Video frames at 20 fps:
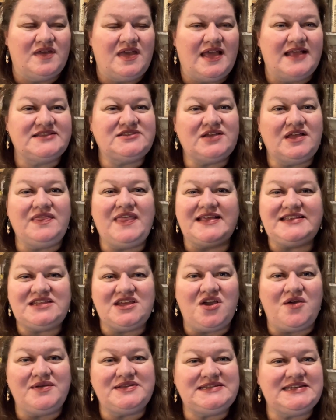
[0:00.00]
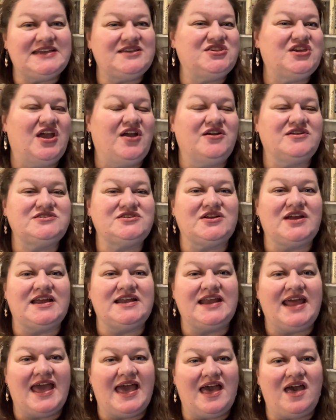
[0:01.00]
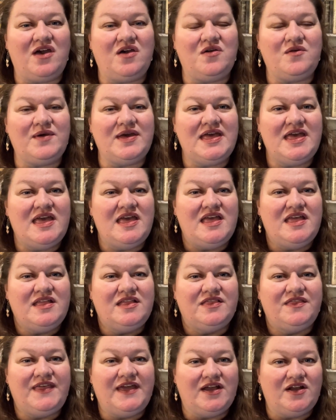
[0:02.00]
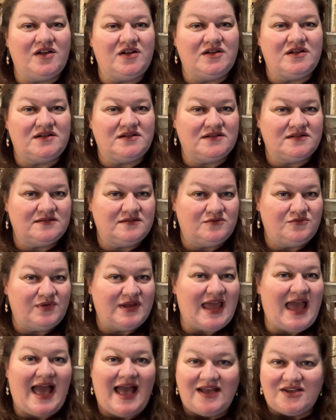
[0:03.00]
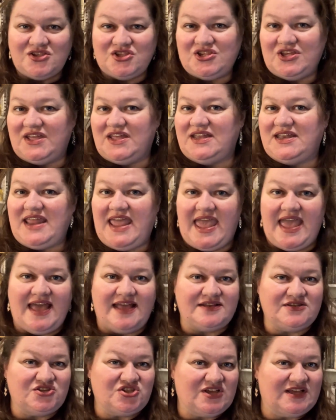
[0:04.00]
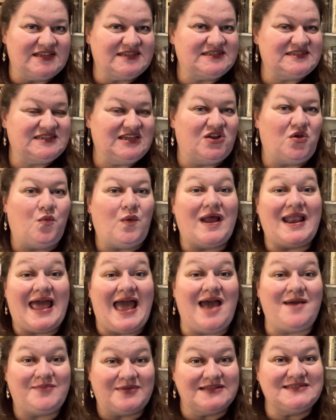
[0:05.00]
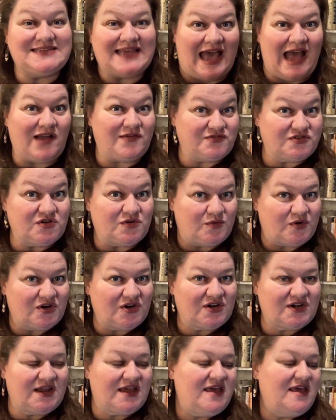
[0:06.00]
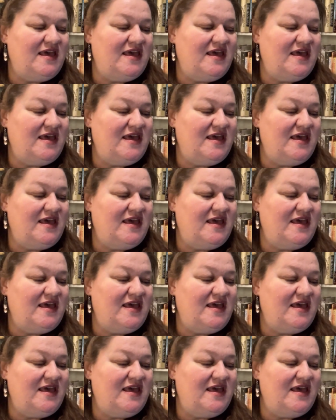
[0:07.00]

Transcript: And so I'd like to go into each character and how their reaction and just, what happens afterward